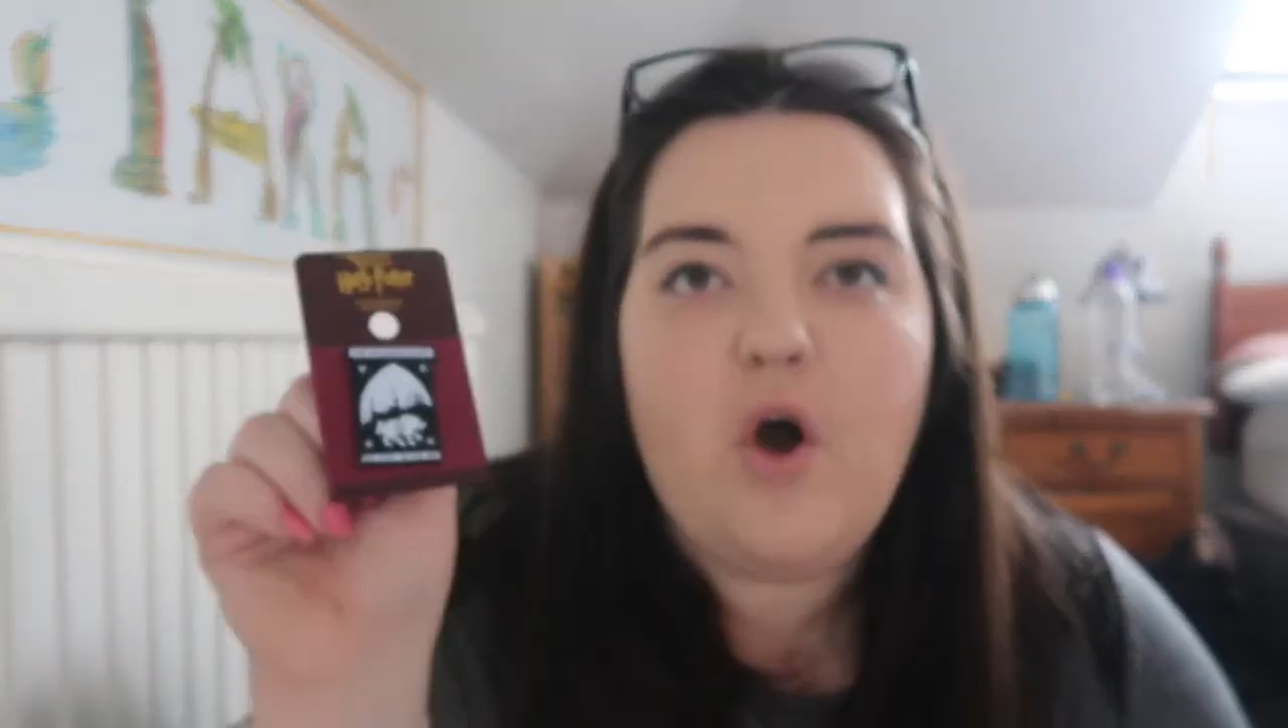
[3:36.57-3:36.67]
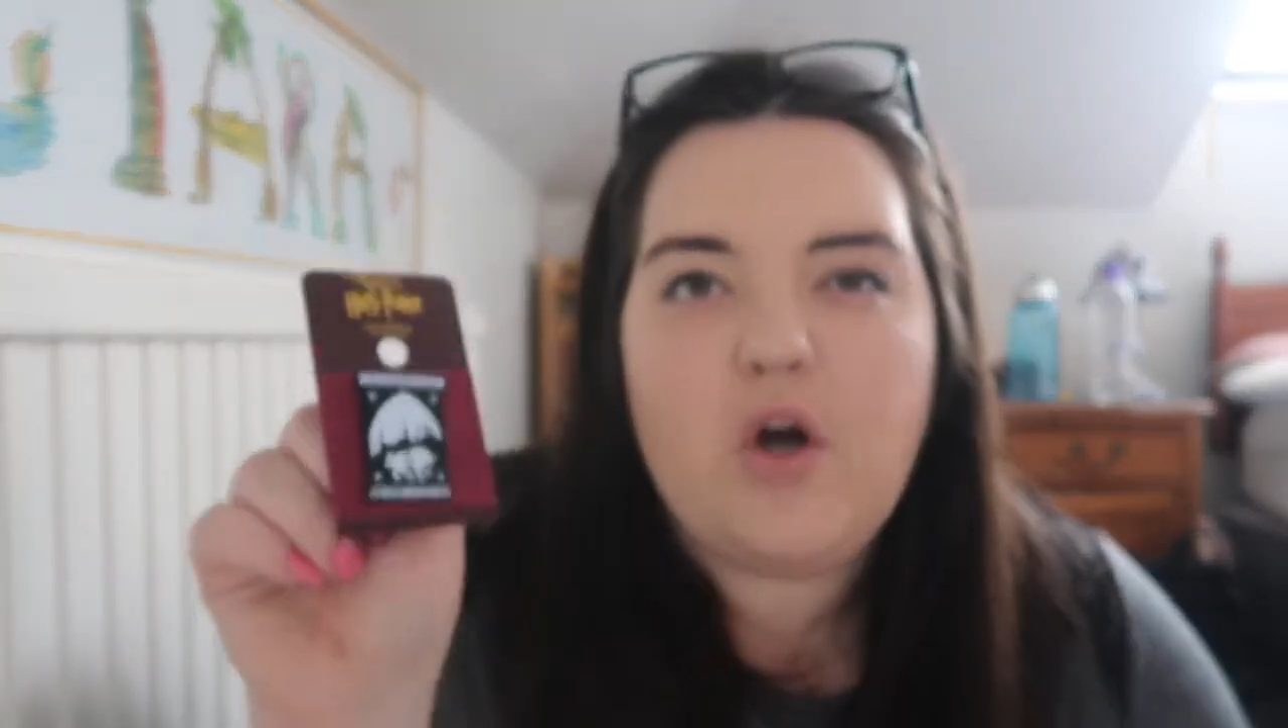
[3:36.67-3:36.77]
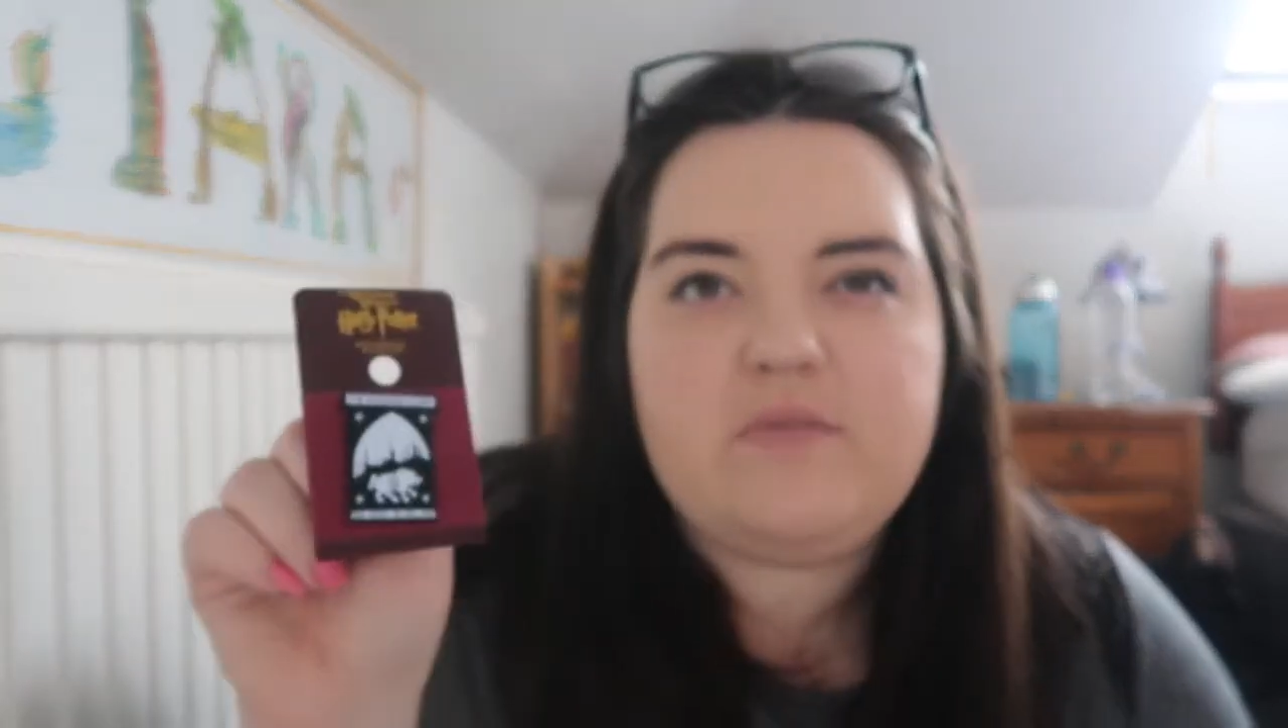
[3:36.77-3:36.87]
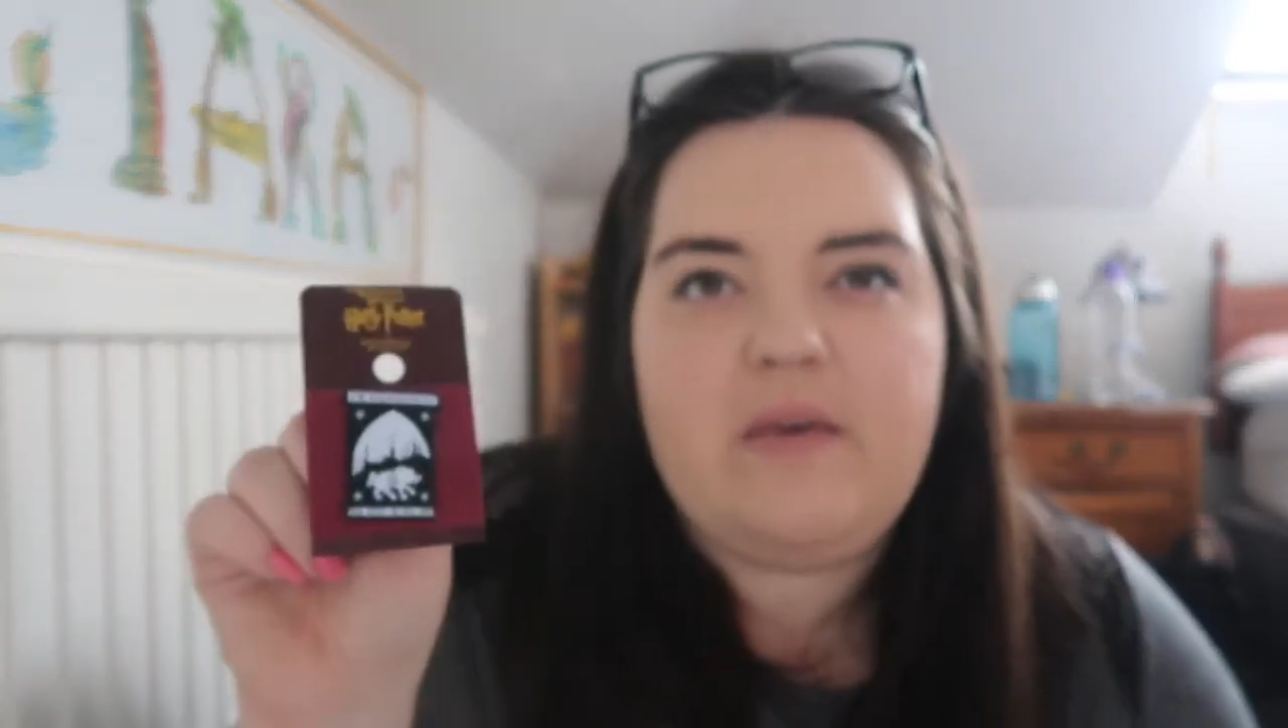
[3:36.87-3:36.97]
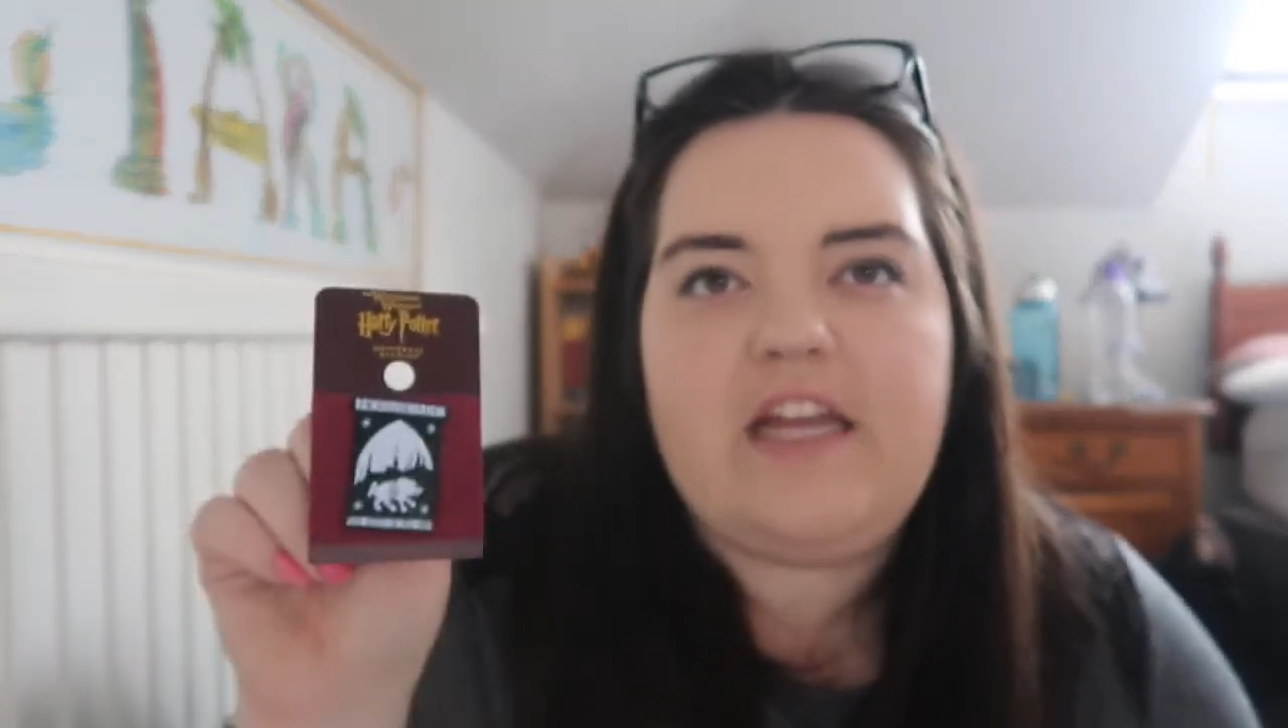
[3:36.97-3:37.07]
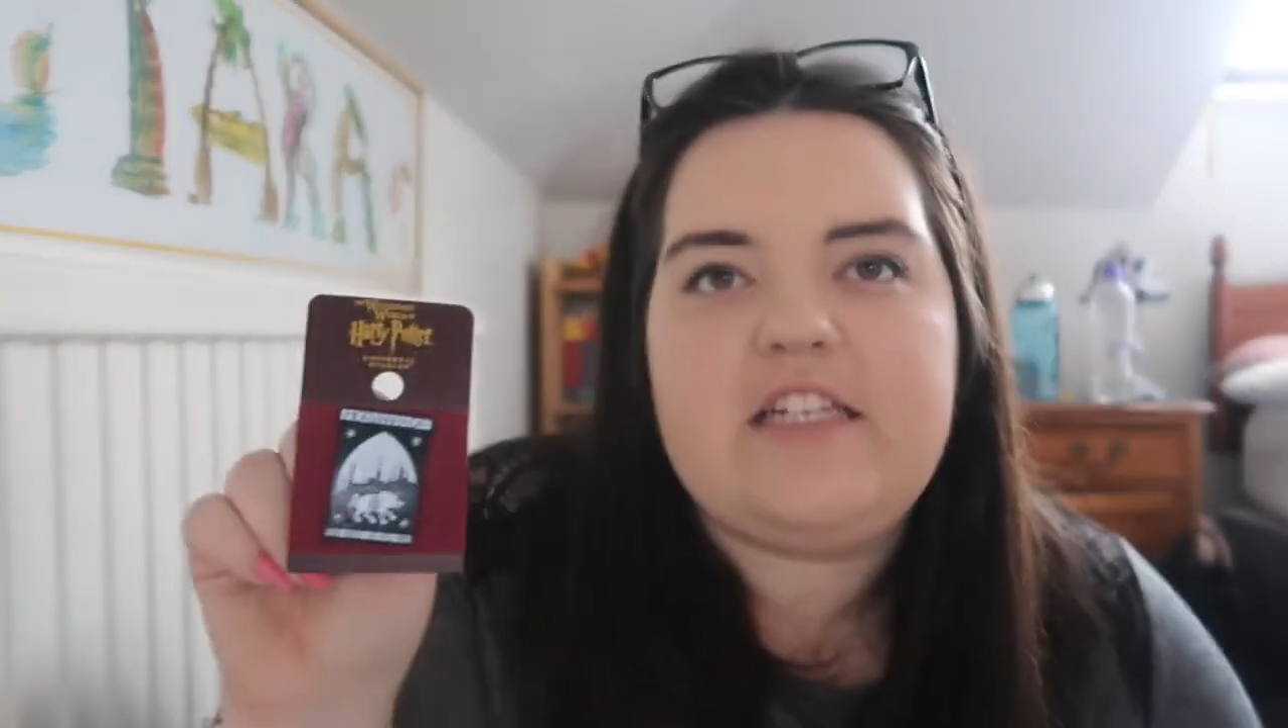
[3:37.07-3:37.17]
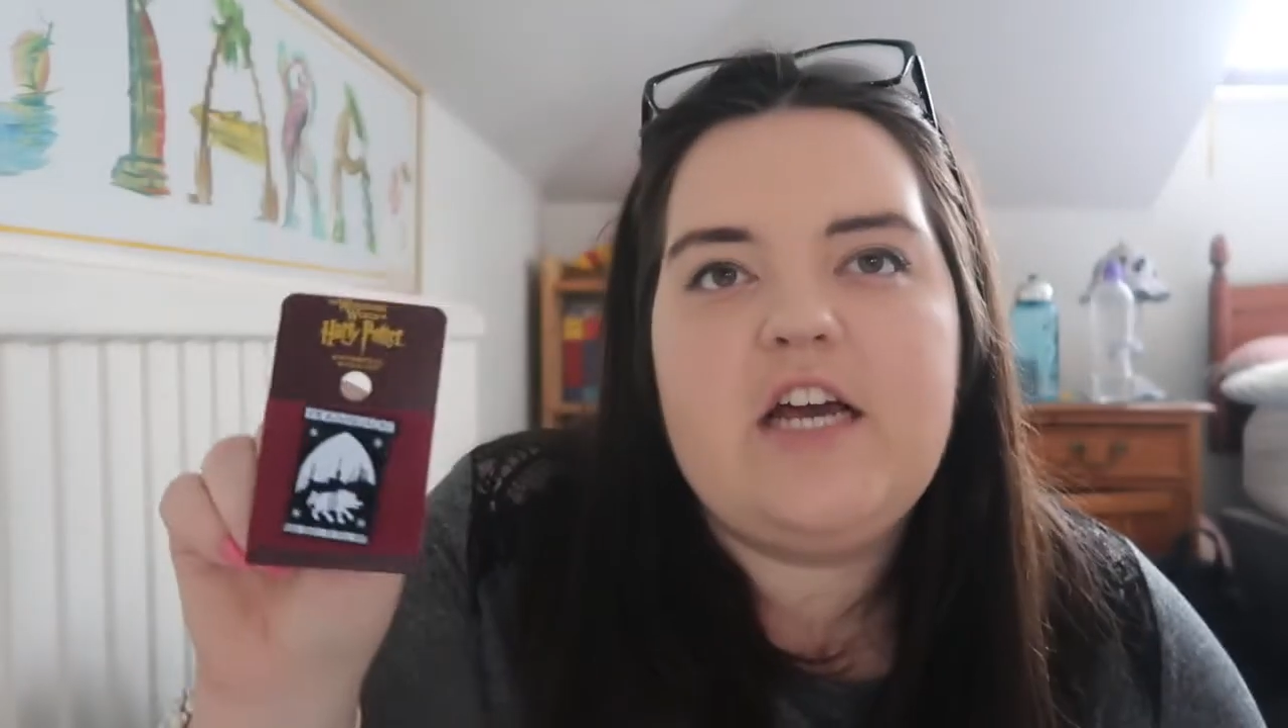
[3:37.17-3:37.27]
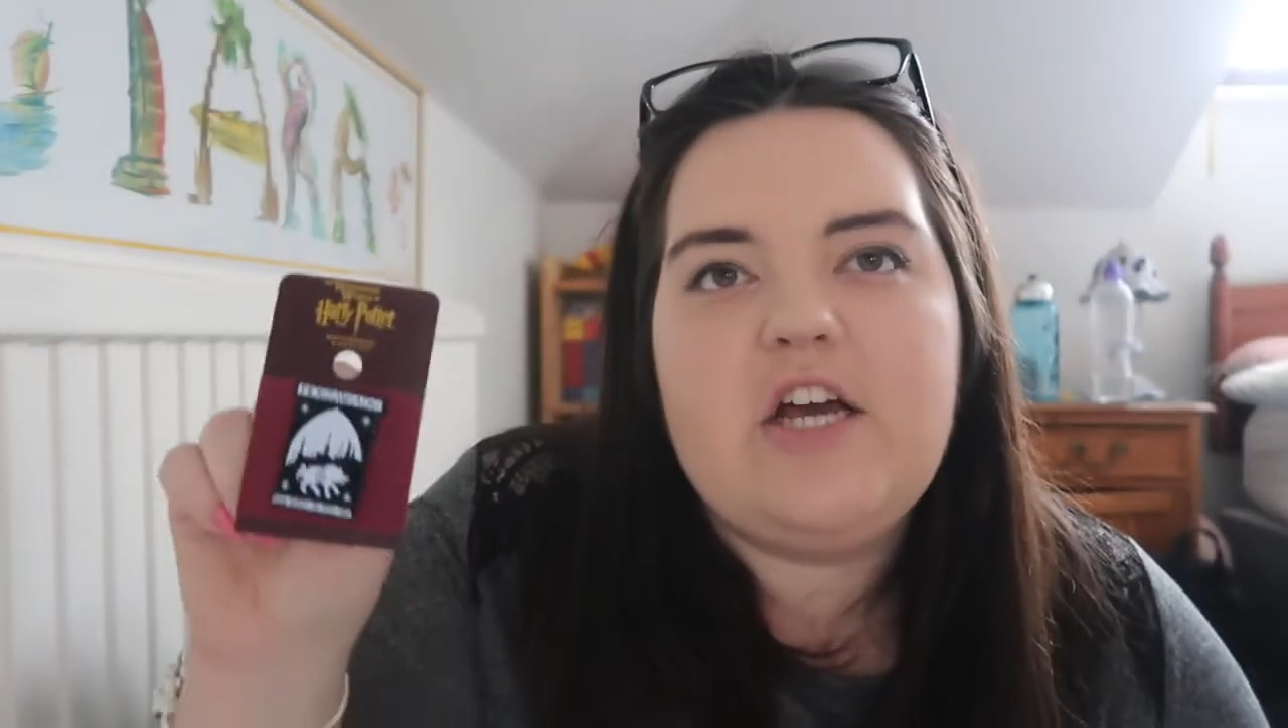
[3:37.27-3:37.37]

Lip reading: Hogsmeade,